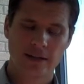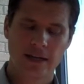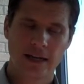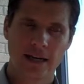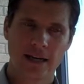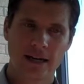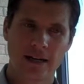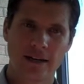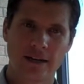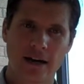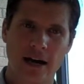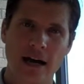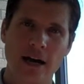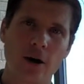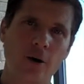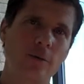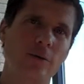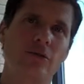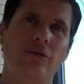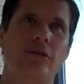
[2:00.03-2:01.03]
And I
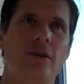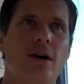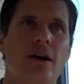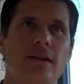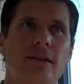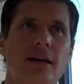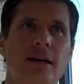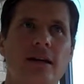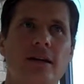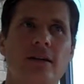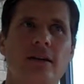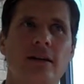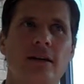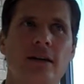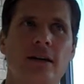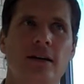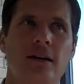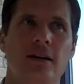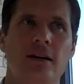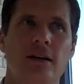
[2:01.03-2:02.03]
always thought that
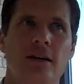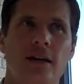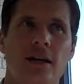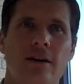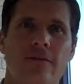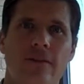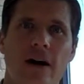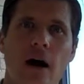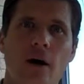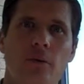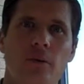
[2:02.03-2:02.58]
if I